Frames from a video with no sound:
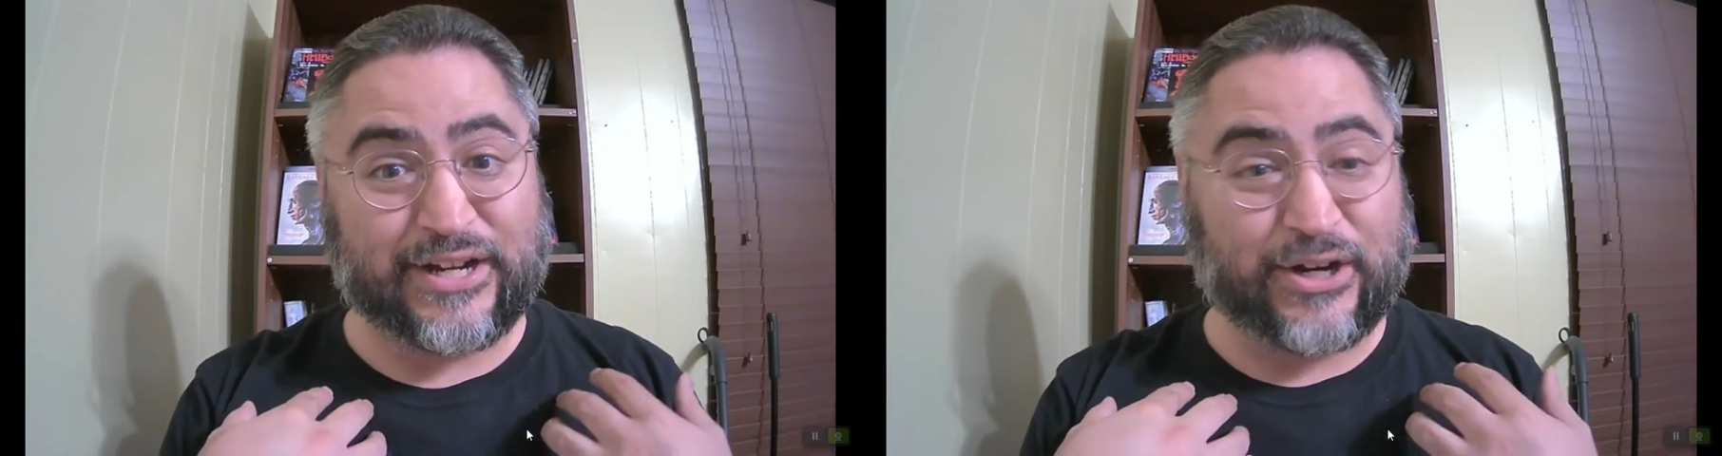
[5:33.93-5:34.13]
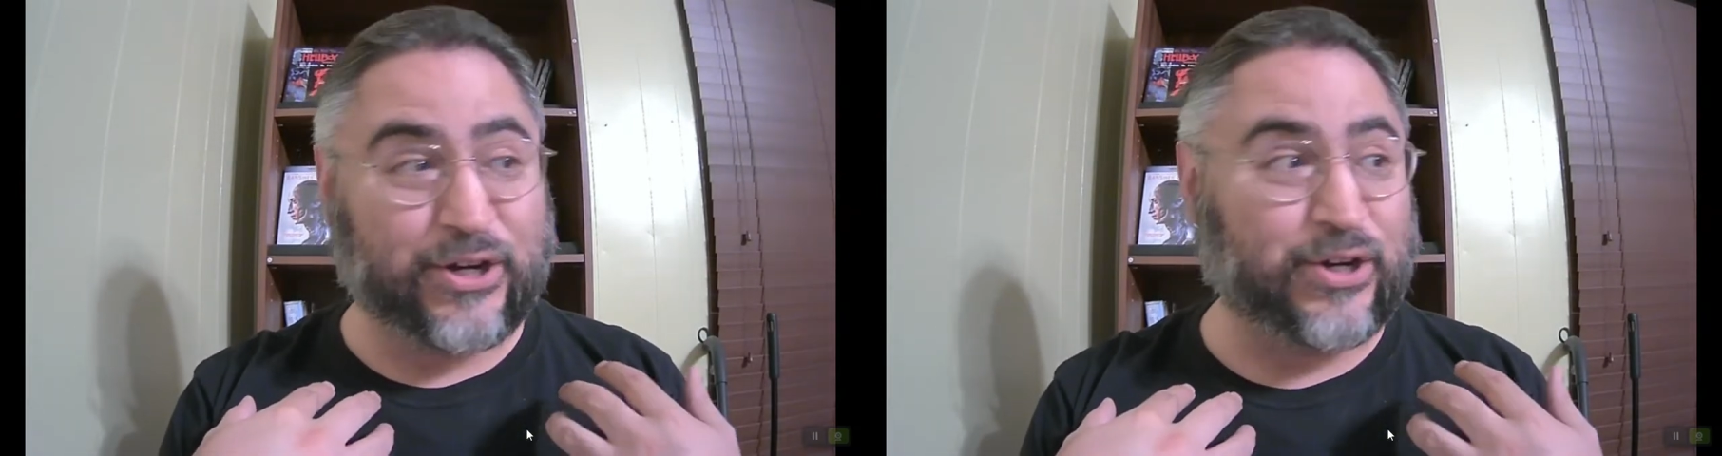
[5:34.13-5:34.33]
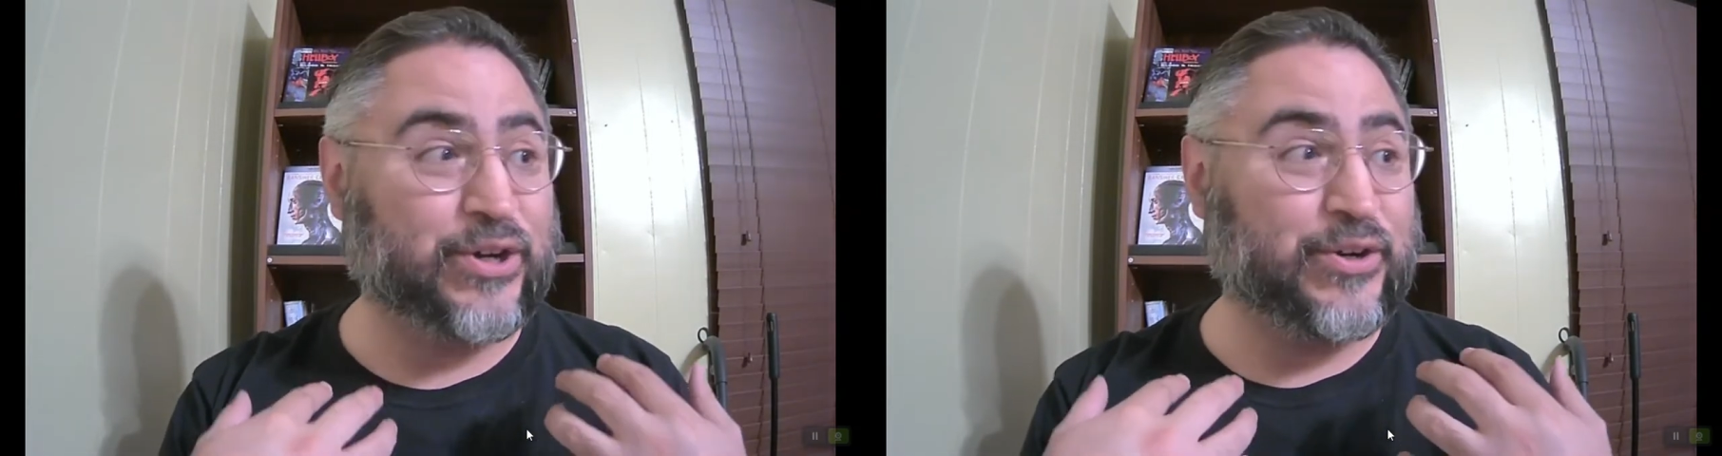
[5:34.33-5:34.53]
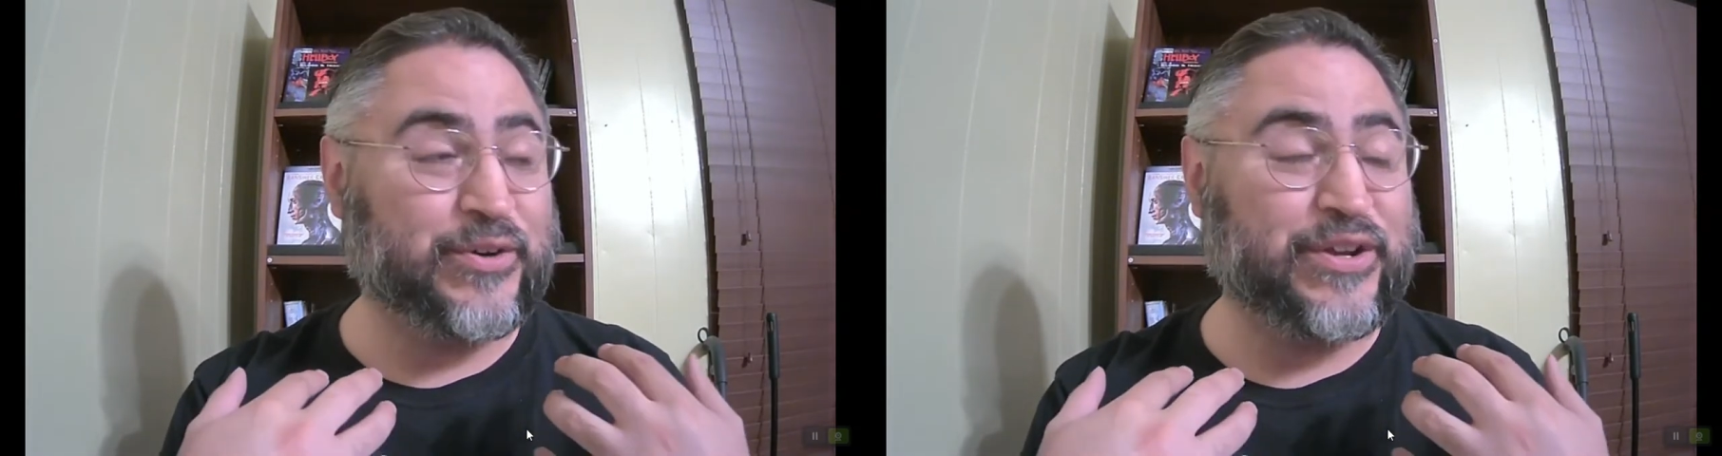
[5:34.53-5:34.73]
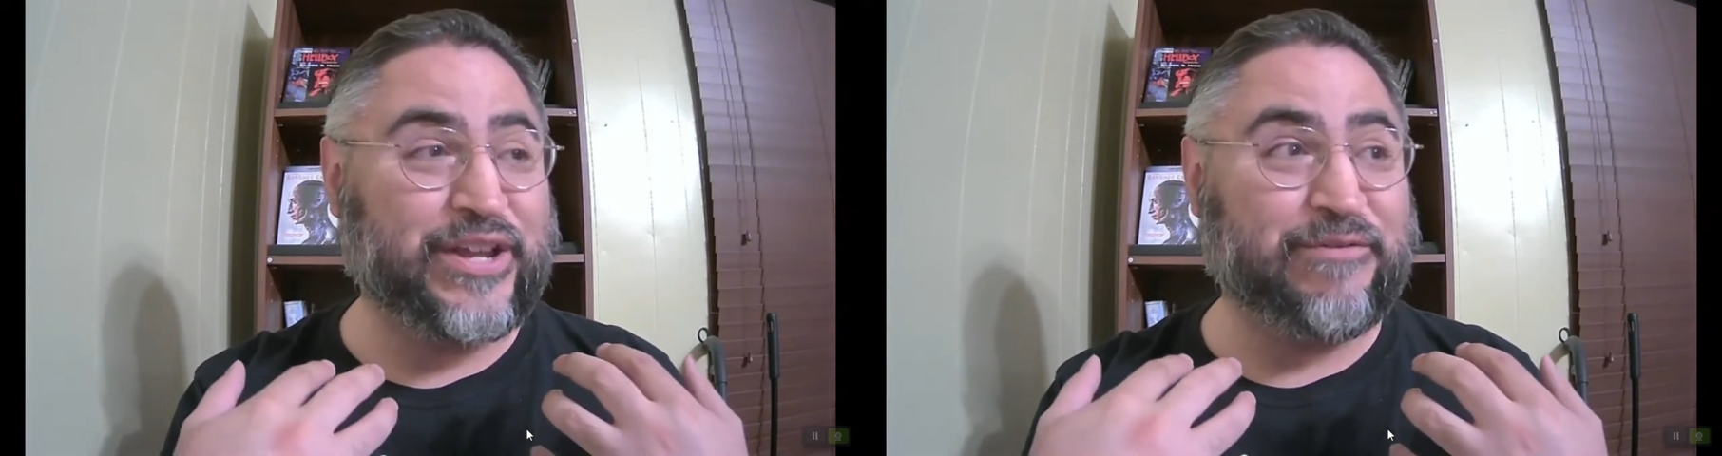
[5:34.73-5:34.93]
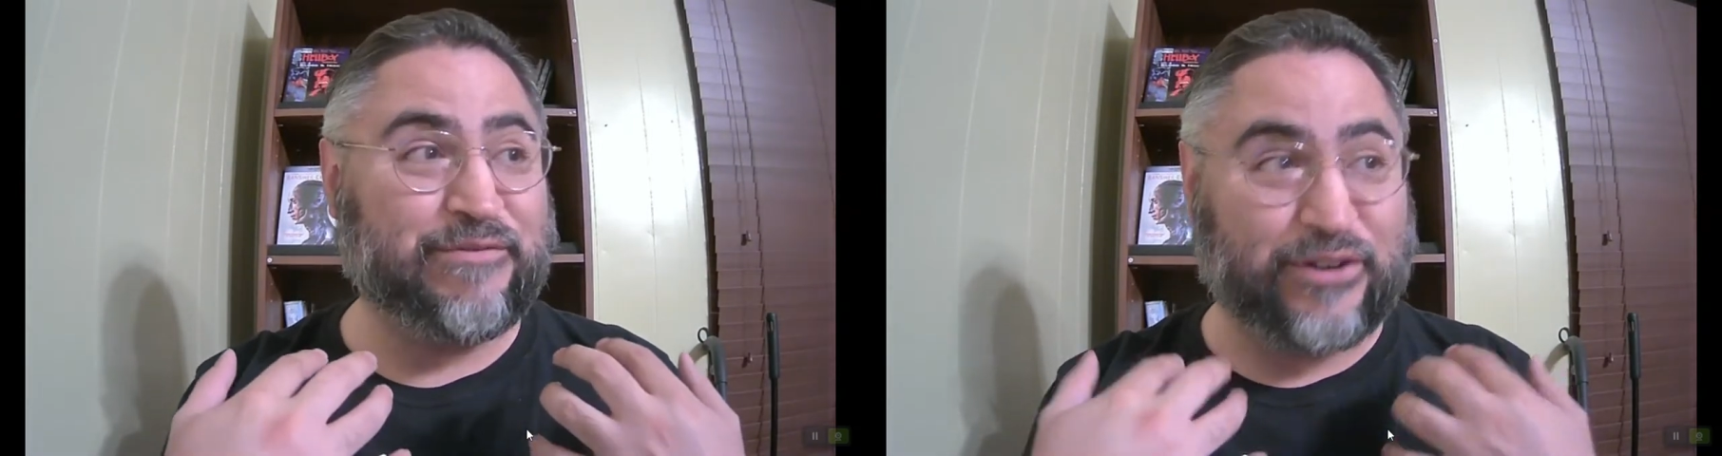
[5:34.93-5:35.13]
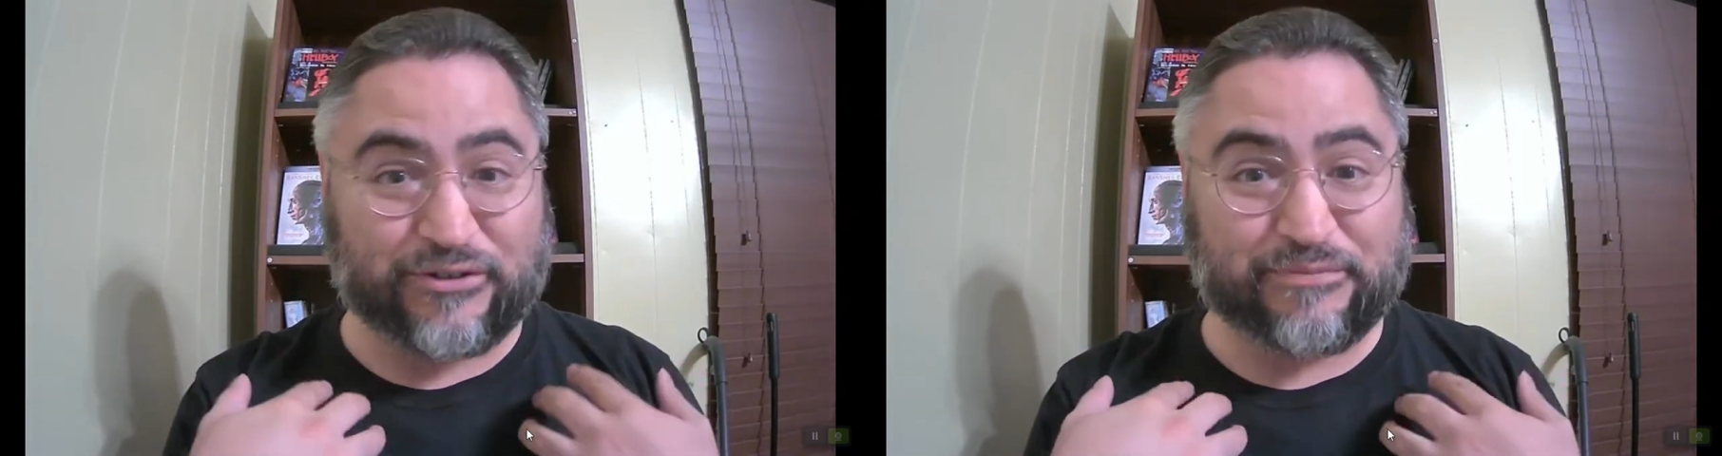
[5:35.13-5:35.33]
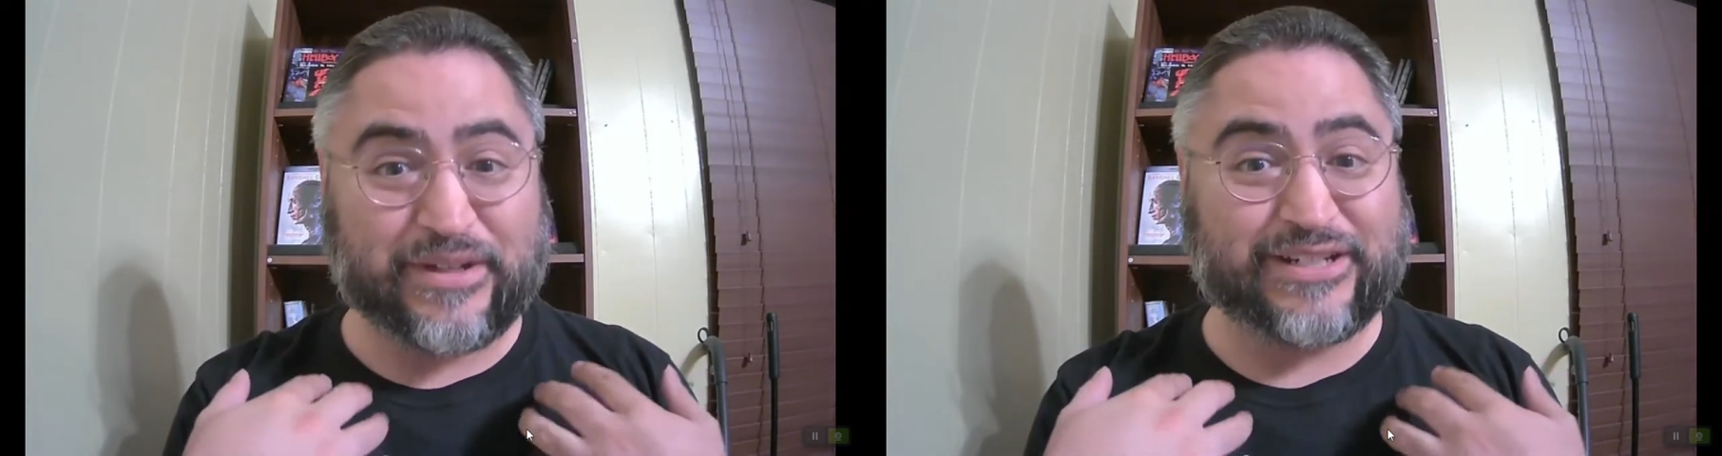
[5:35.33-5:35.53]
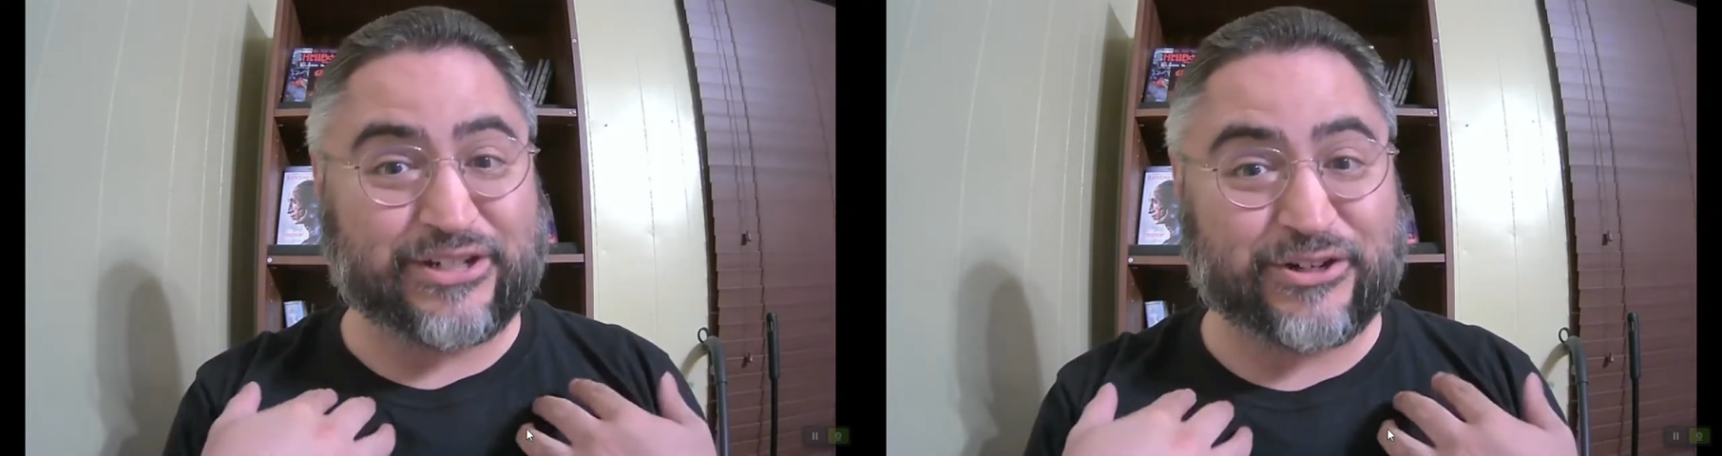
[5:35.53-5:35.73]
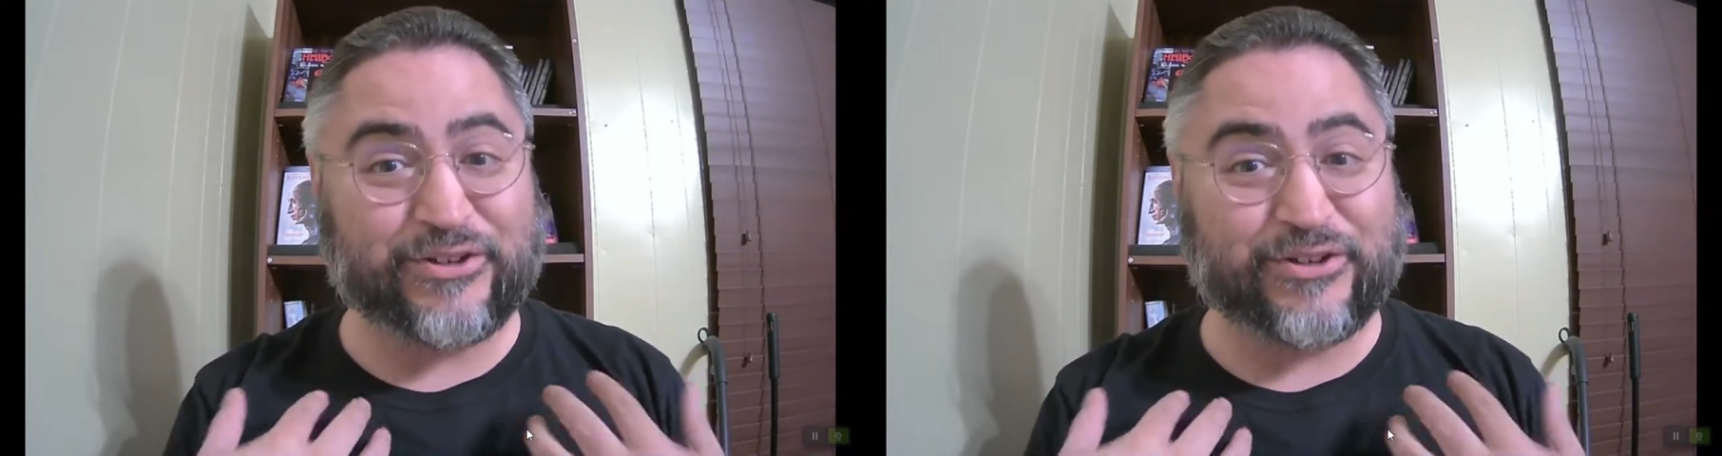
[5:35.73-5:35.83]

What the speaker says: her involvement and her